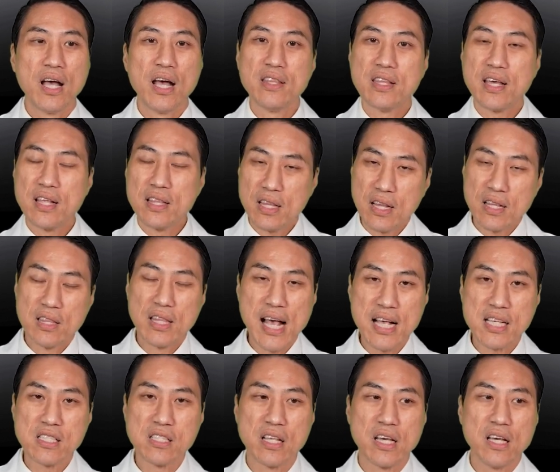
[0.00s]
And then
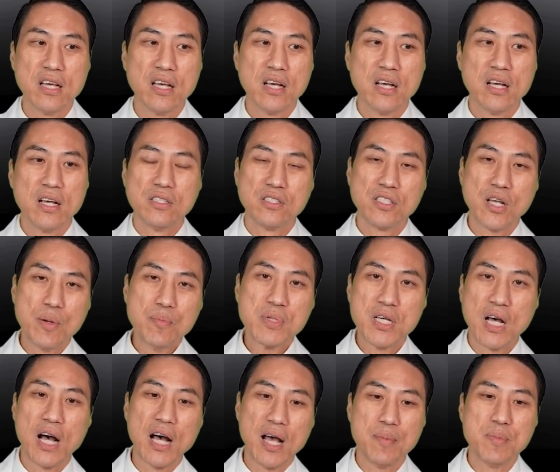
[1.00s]
lastly,
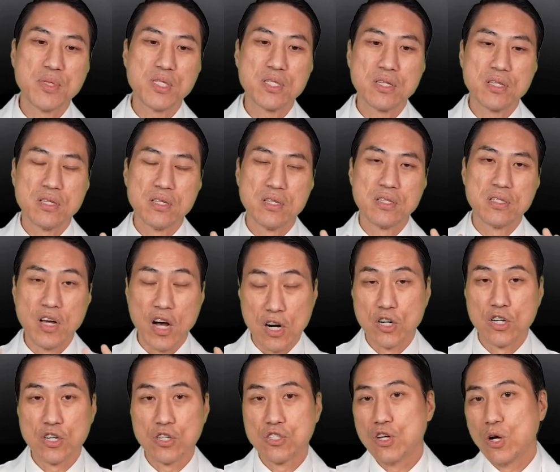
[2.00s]
sometimes
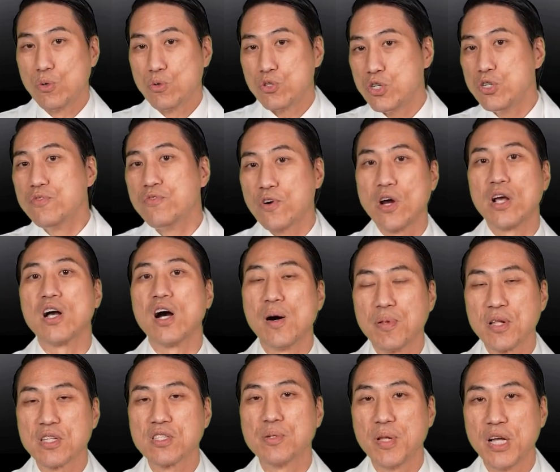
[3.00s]
doctors don't do very
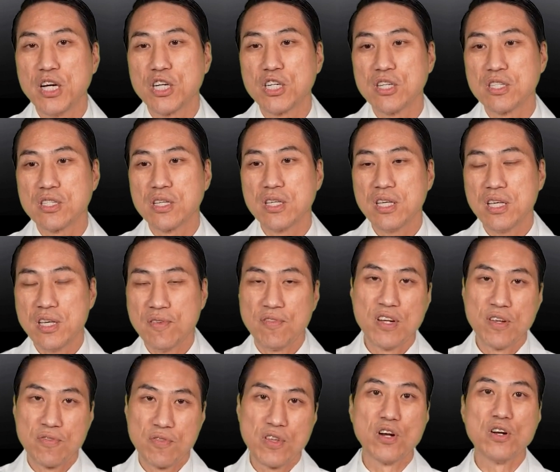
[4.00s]
complex ablations,
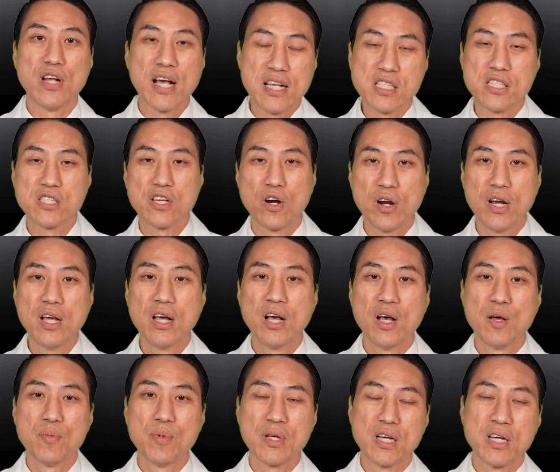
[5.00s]
even if they're necessary,
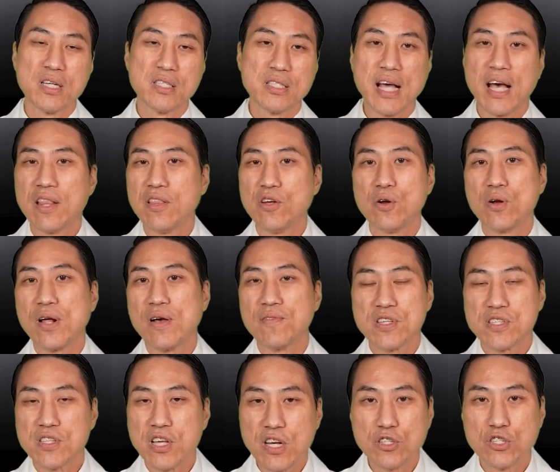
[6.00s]
because they either don't have
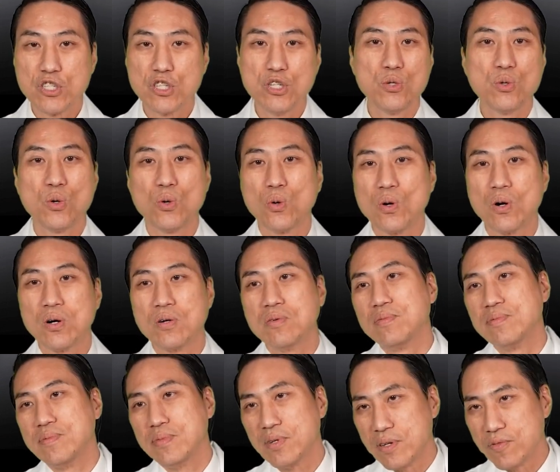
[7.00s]
the skill to, or
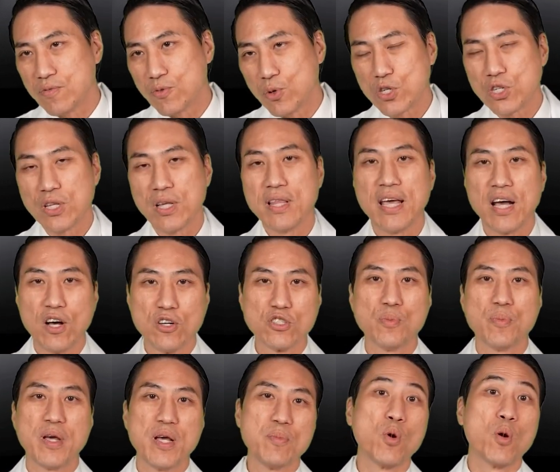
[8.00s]
unfortunately, they
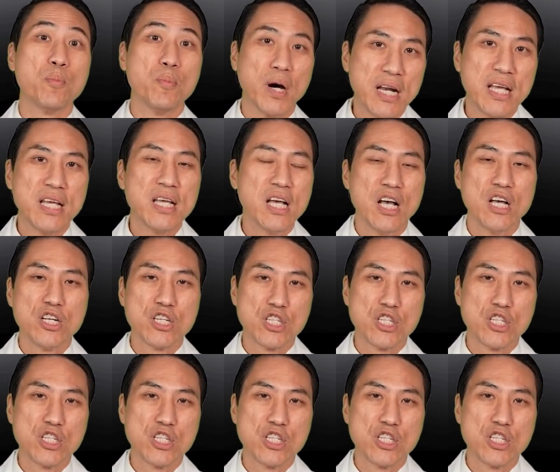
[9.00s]
also make more money